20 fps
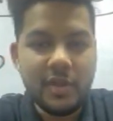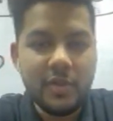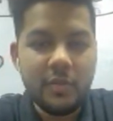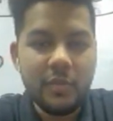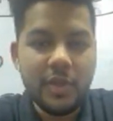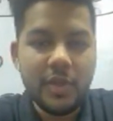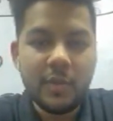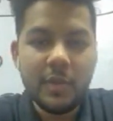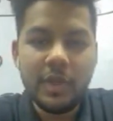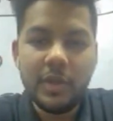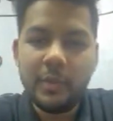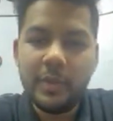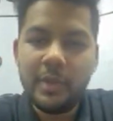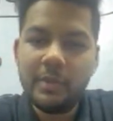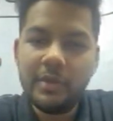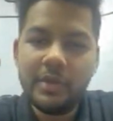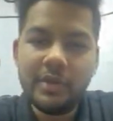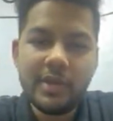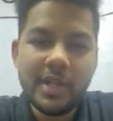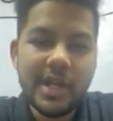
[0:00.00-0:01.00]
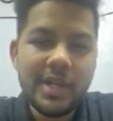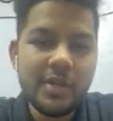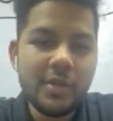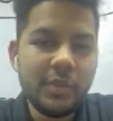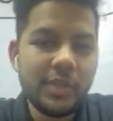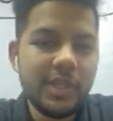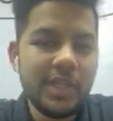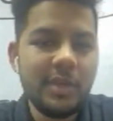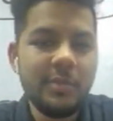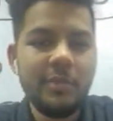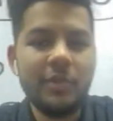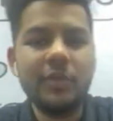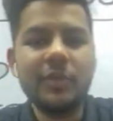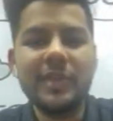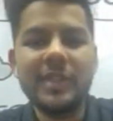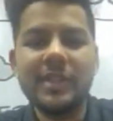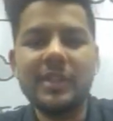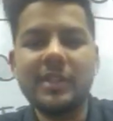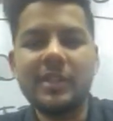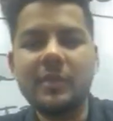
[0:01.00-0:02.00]
We will try to keep
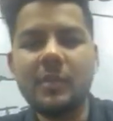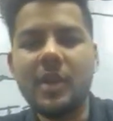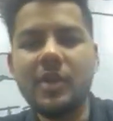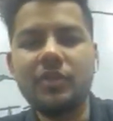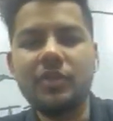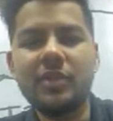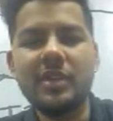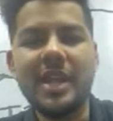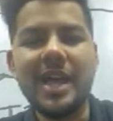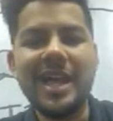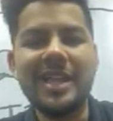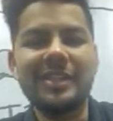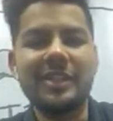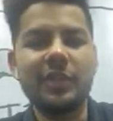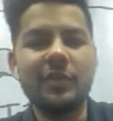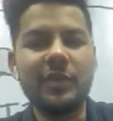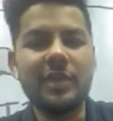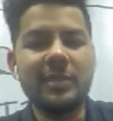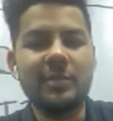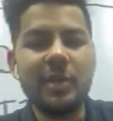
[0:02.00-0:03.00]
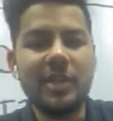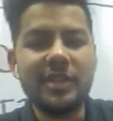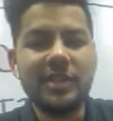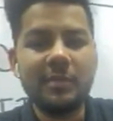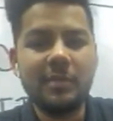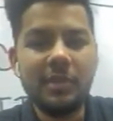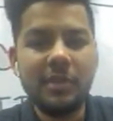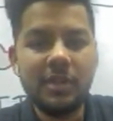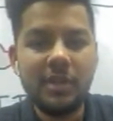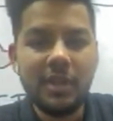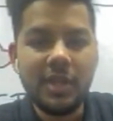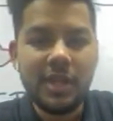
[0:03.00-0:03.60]
user intervention as low as possible,